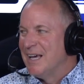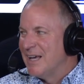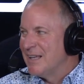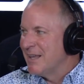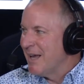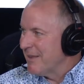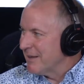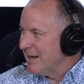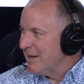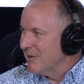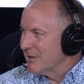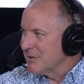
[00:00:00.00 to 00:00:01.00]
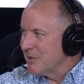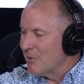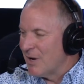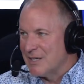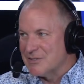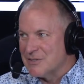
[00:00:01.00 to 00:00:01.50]
now they got to look at their
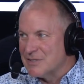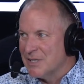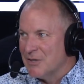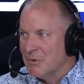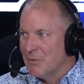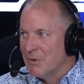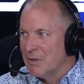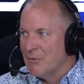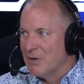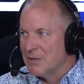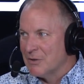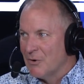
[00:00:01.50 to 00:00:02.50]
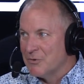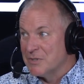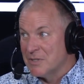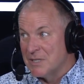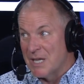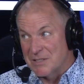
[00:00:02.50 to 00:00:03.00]
roster and say, do we really want to go to the
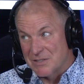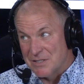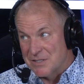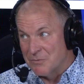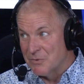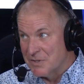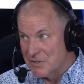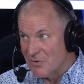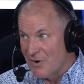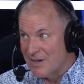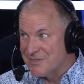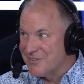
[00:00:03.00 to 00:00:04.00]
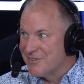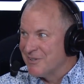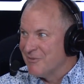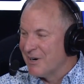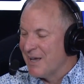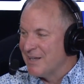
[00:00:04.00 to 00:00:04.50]
next season with this roster? Do you
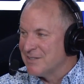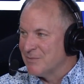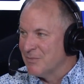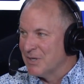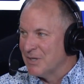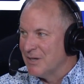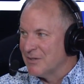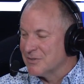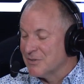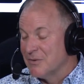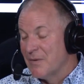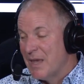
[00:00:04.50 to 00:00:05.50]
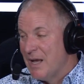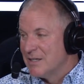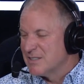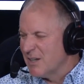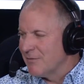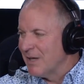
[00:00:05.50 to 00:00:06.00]
want to add somebody else? So
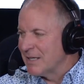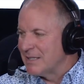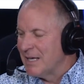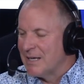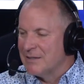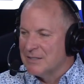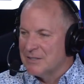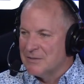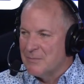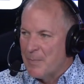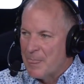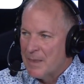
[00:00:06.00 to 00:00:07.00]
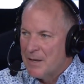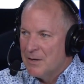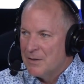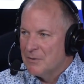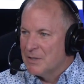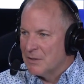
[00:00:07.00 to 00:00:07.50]
stuff like that, I think
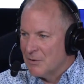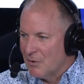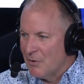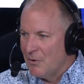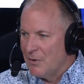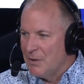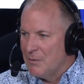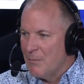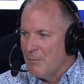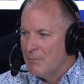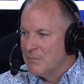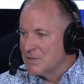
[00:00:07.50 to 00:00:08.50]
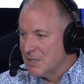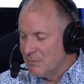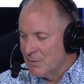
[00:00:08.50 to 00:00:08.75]
you can learn simply